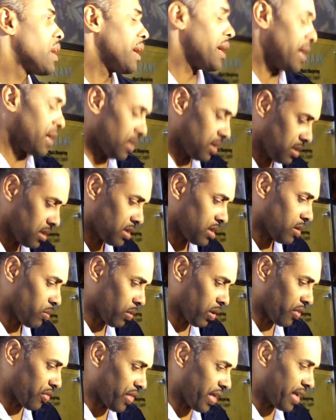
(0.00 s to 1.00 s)
Yeah.
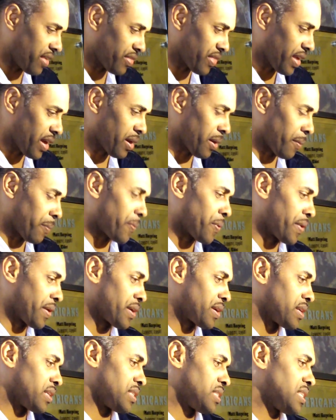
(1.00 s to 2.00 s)
Well, they're a
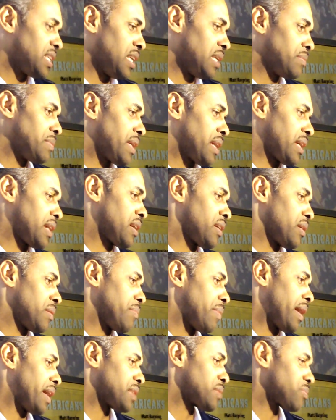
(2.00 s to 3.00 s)
pretty good team taking care of
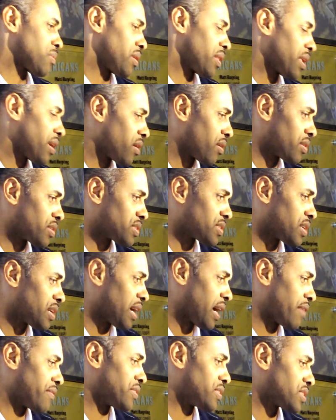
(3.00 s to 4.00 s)
the basketball. They only
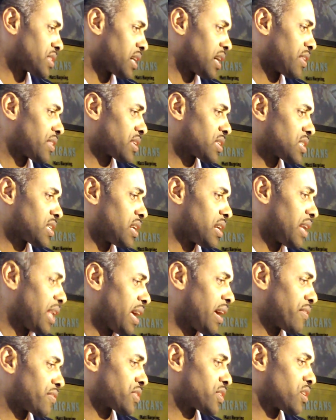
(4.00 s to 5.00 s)
average, I think, 10 and a
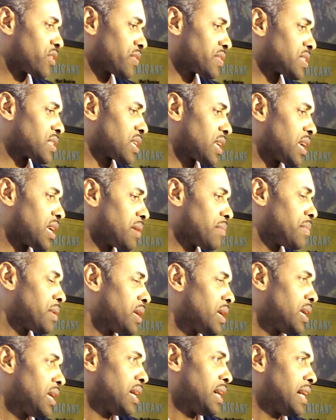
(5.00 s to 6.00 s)
half turnovers a
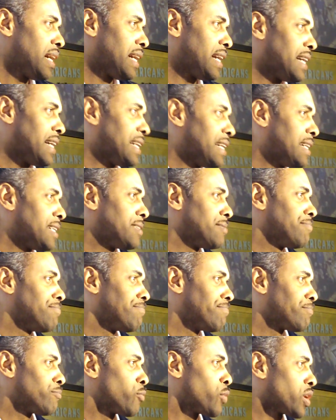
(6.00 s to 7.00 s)
game.
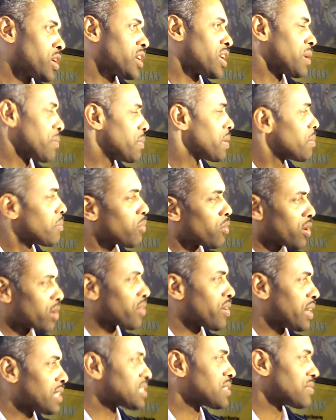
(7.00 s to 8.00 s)
We could have been more
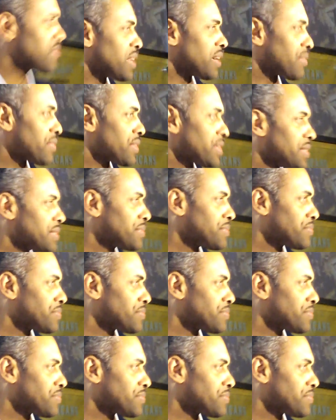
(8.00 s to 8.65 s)
aggressive, definitely.